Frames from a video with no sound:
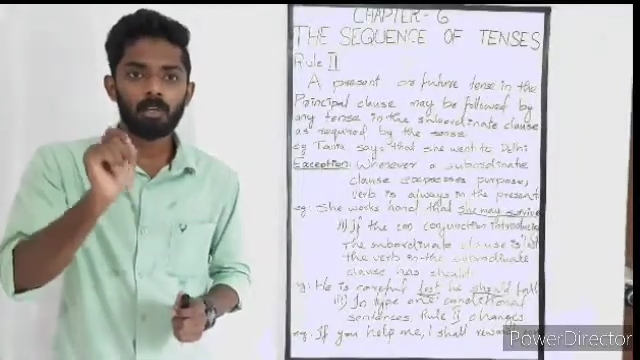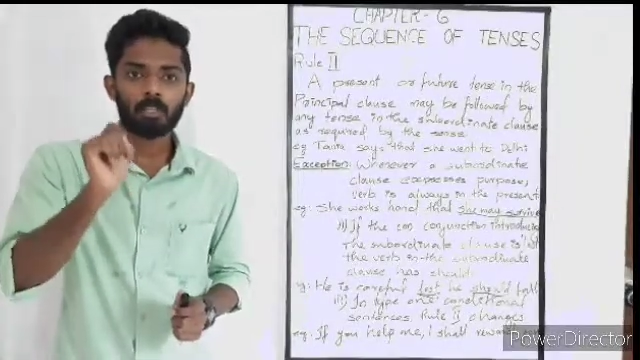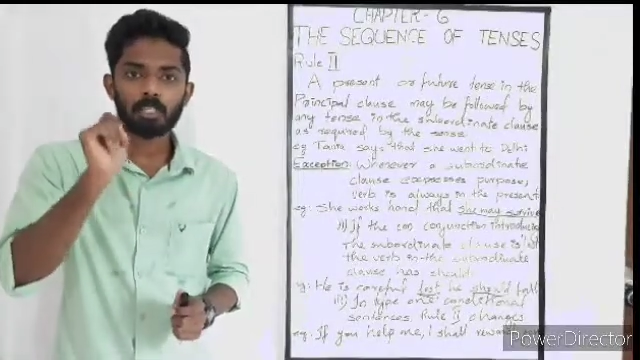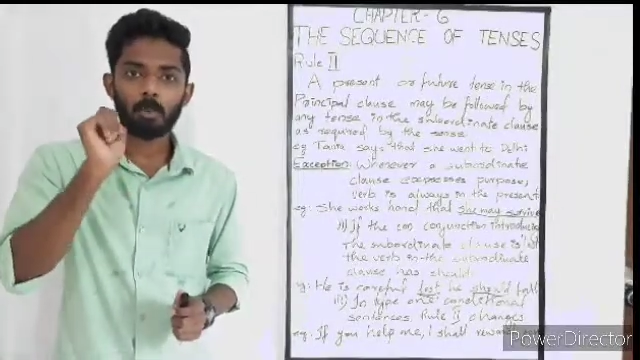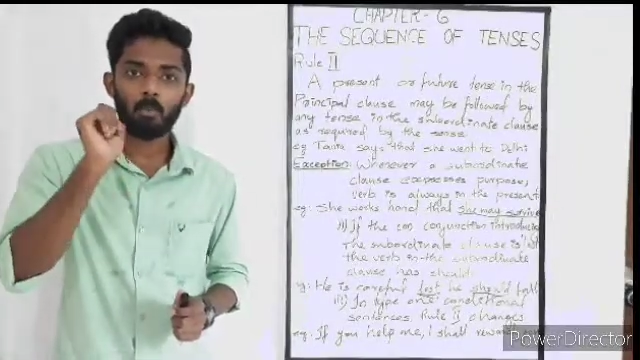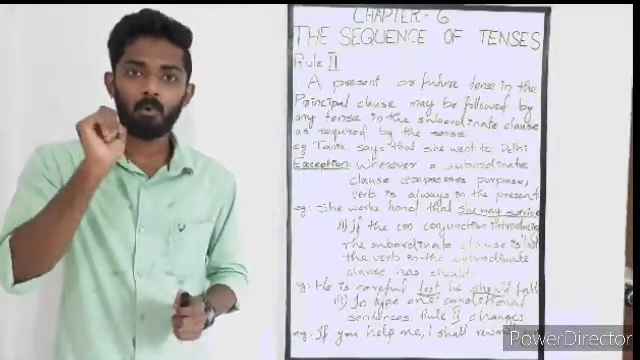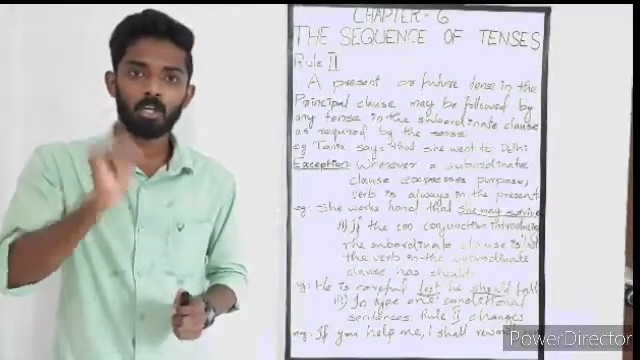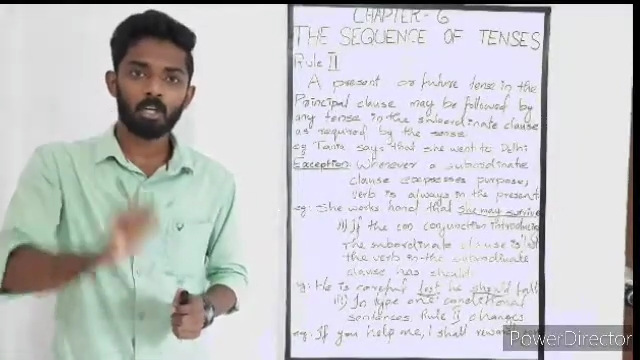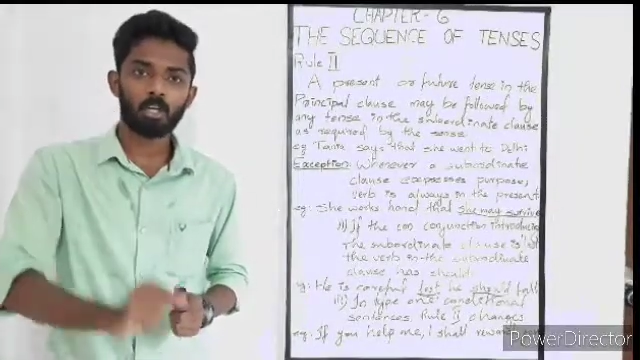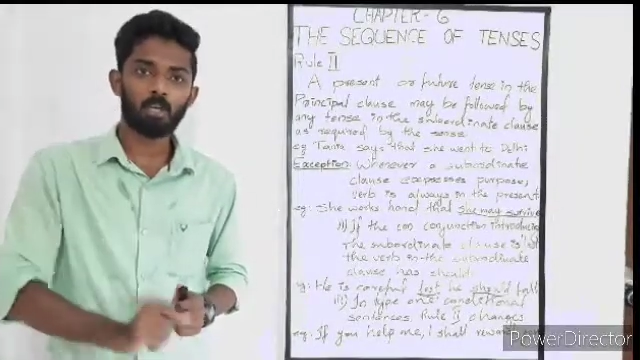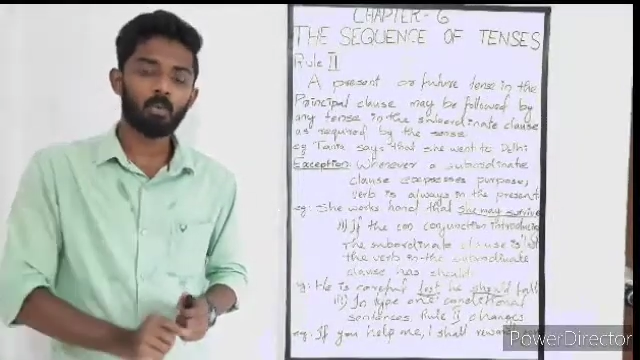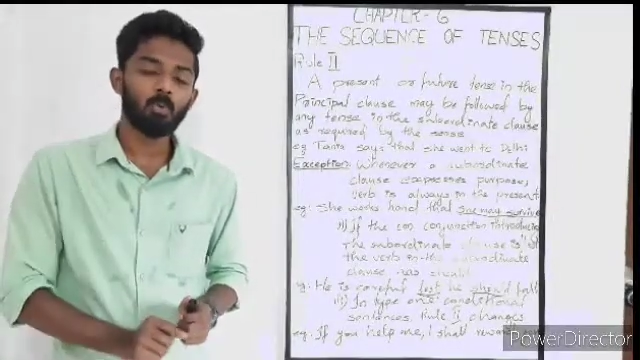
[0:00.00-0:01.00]
in
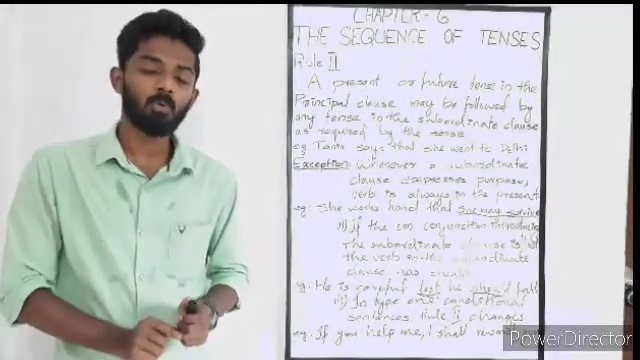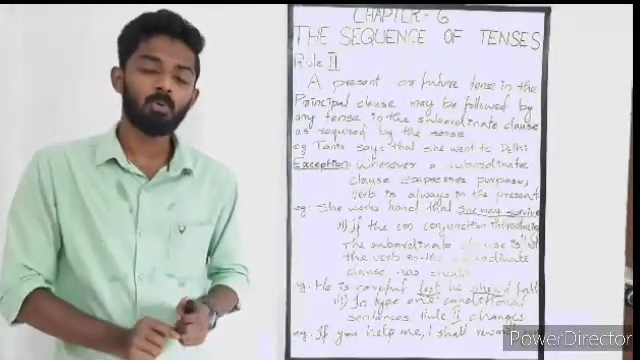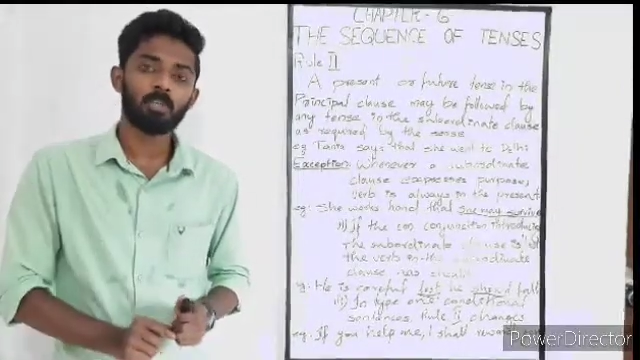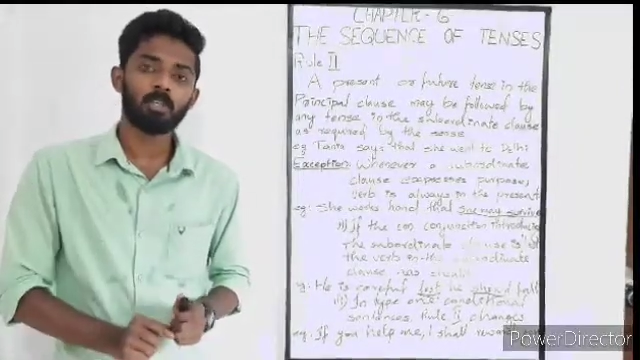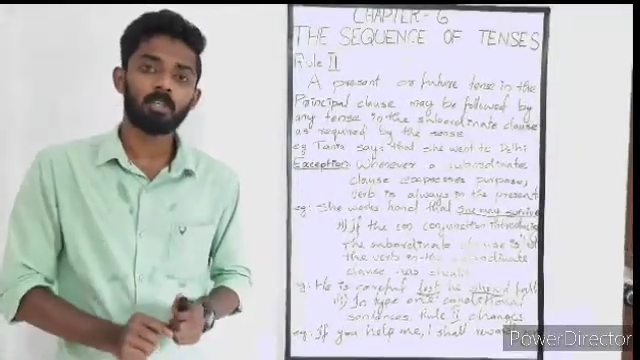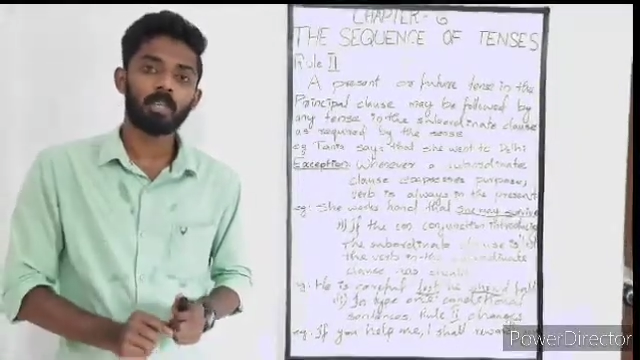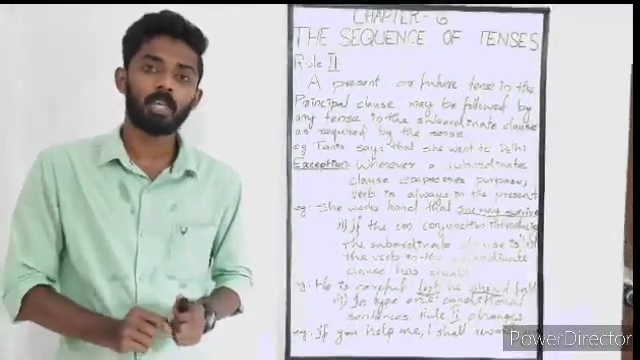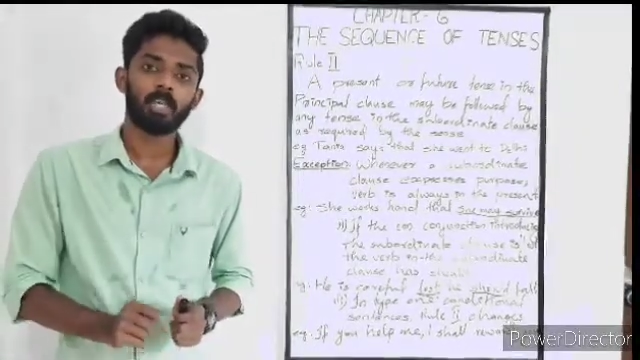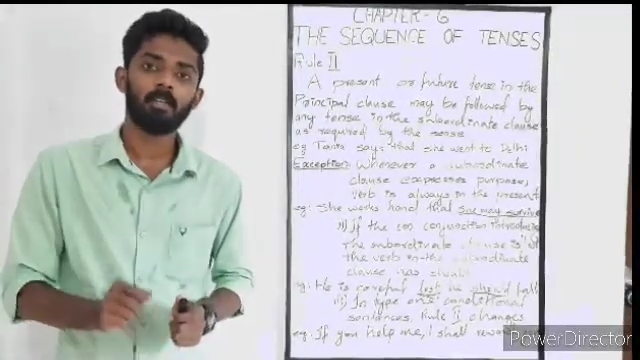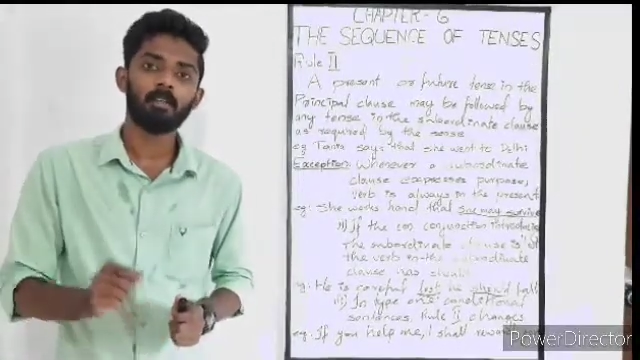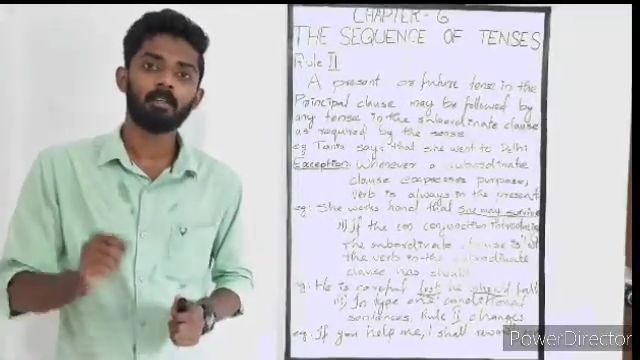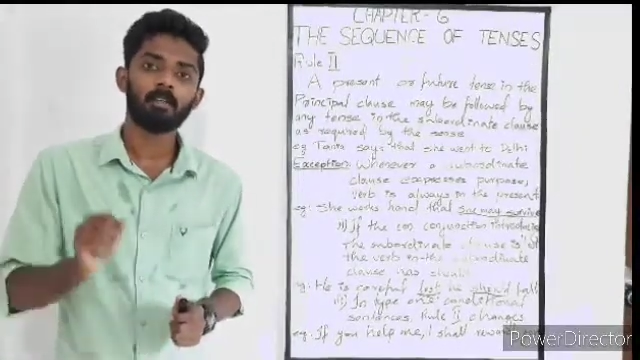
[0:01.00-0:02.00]
subordinate clause
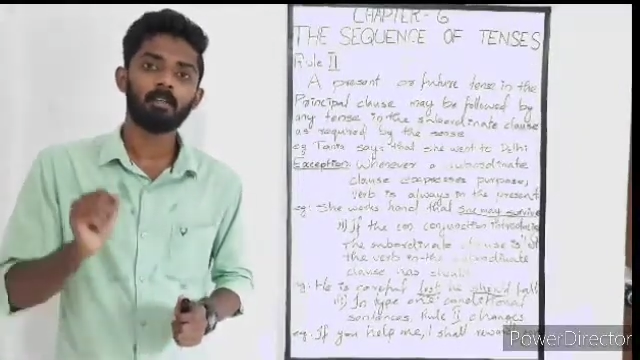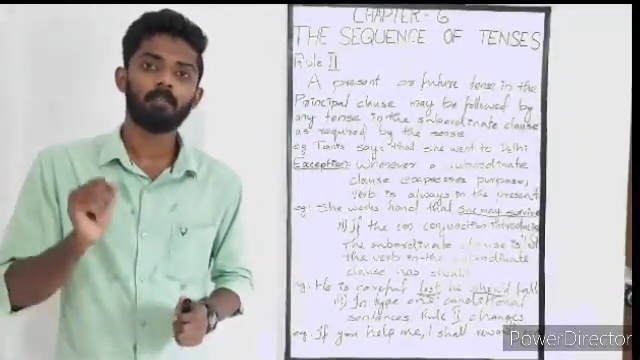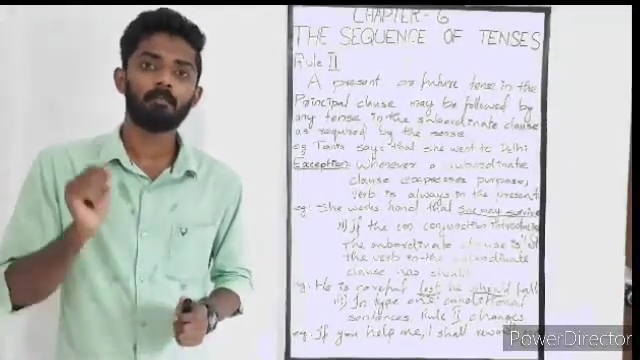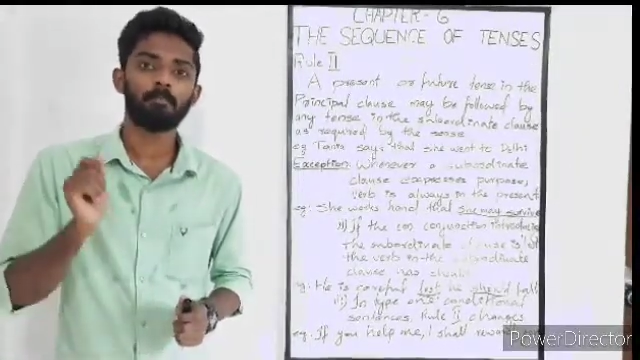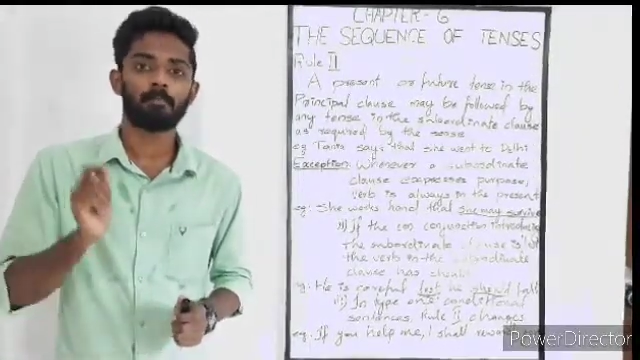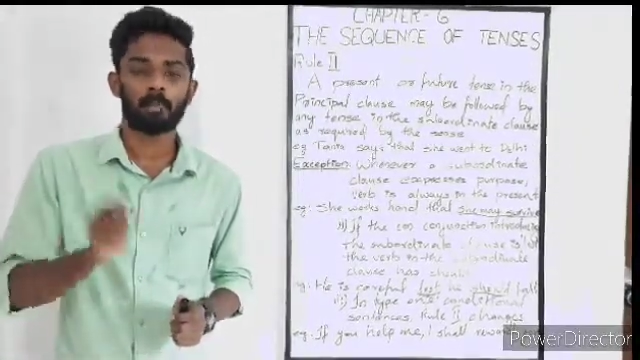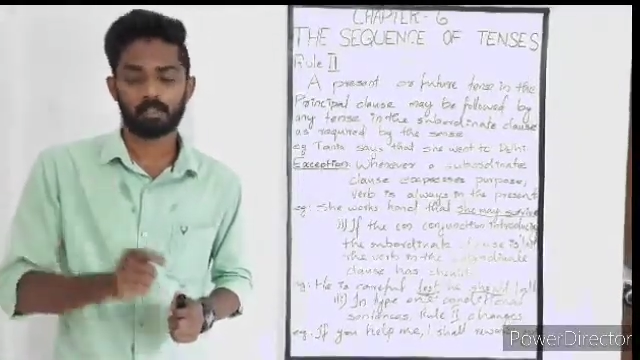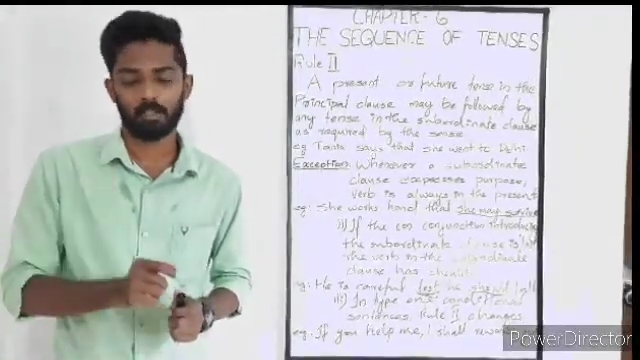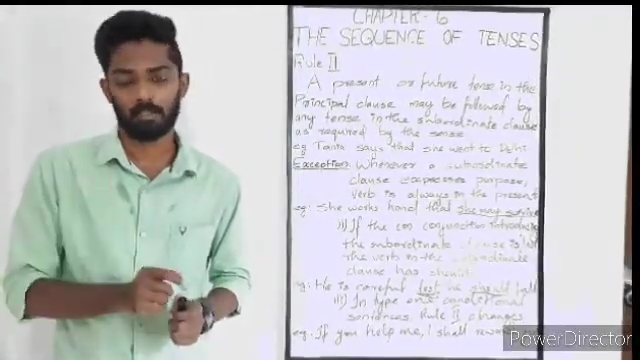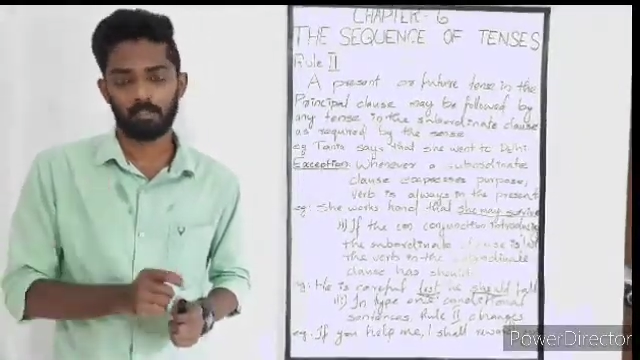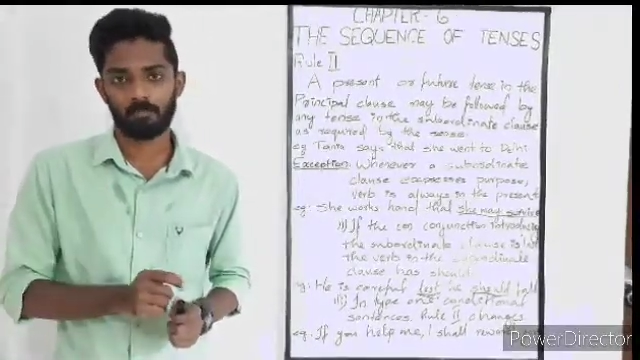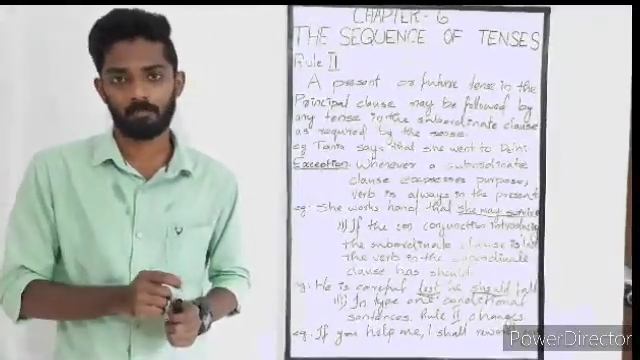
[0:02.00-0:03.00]
in
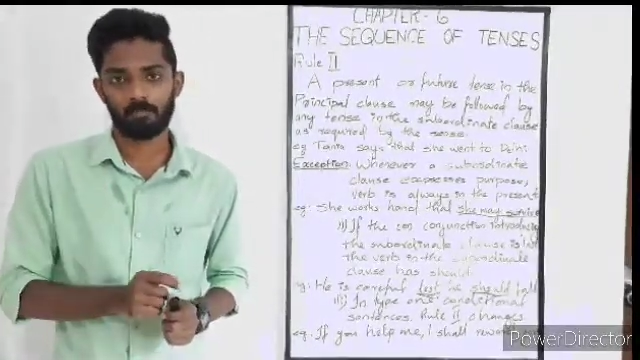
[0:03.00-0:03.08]
present.